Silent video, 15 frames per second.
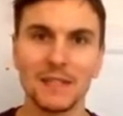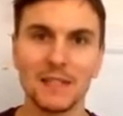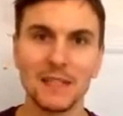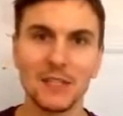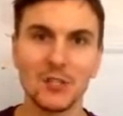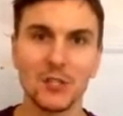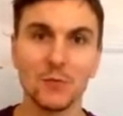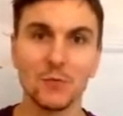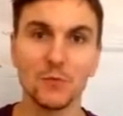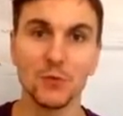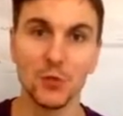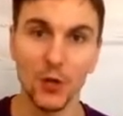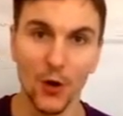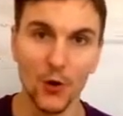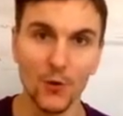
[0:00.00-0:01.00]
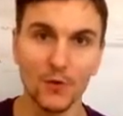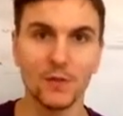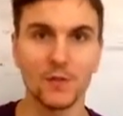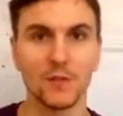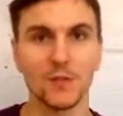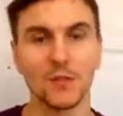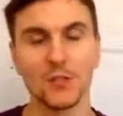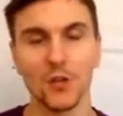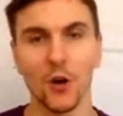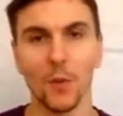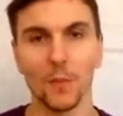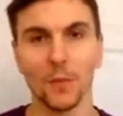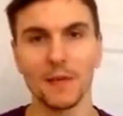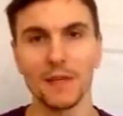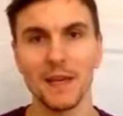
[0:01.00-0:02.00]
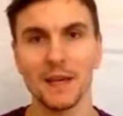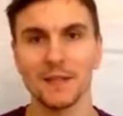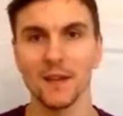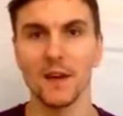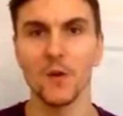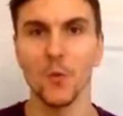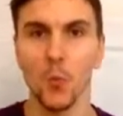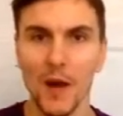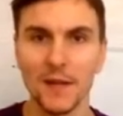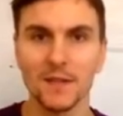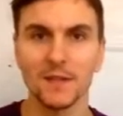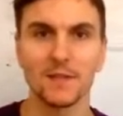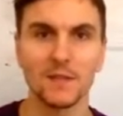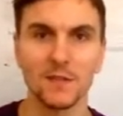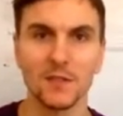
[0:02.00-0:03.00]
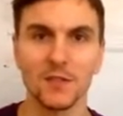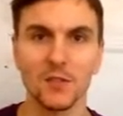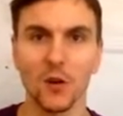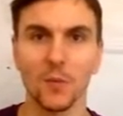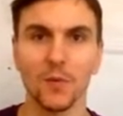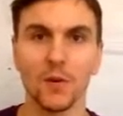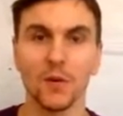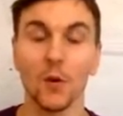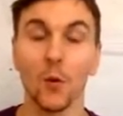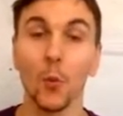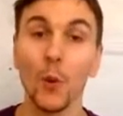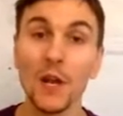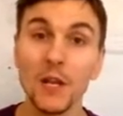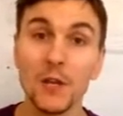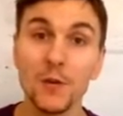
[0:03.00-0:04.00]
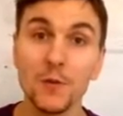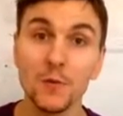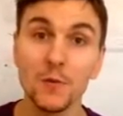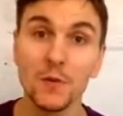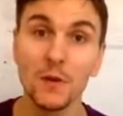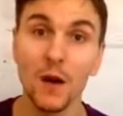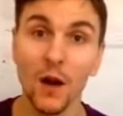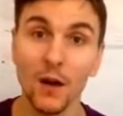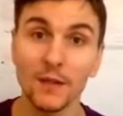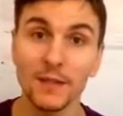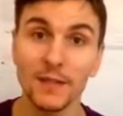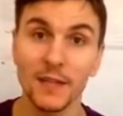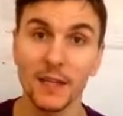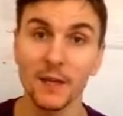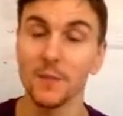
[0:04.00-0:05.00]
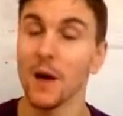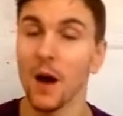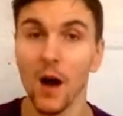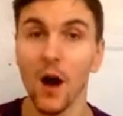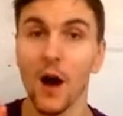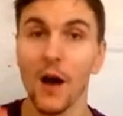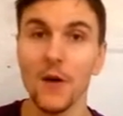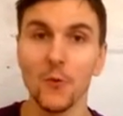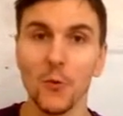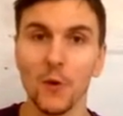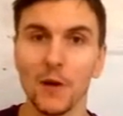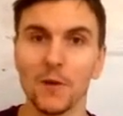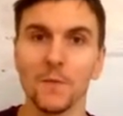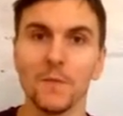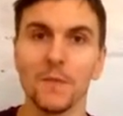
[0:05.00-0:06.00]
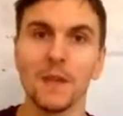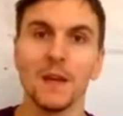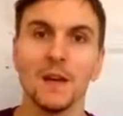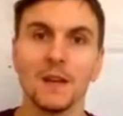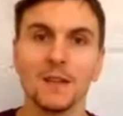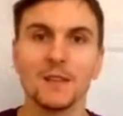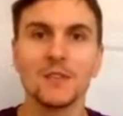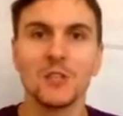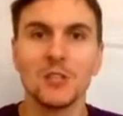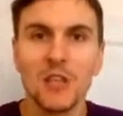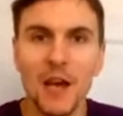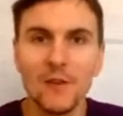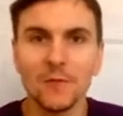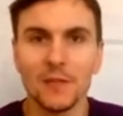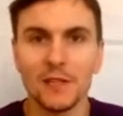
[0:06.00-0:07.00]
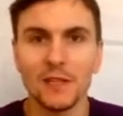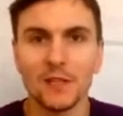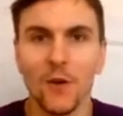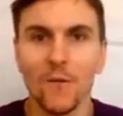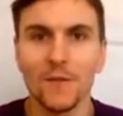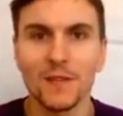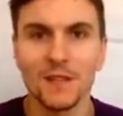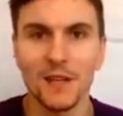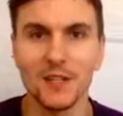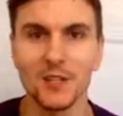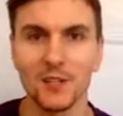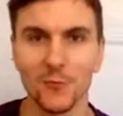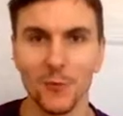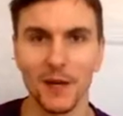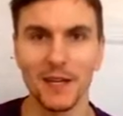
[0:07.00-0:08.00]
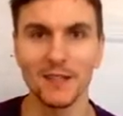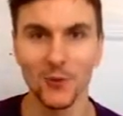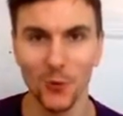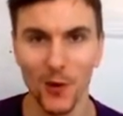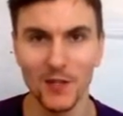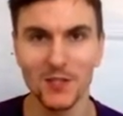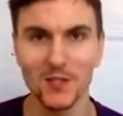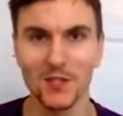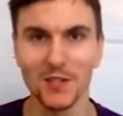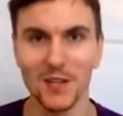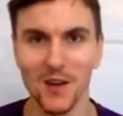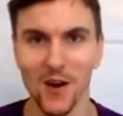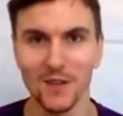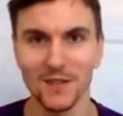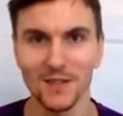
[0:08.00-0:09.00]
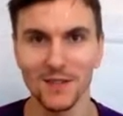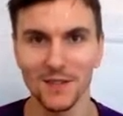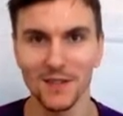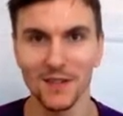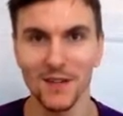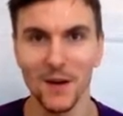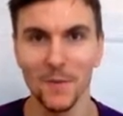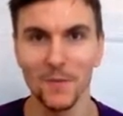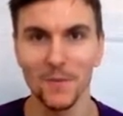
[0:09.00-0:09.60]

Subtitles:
Did you go to the shop? Yes, I went to the shop. Will you ask him? I will. So generally, conversation when it's question and answer,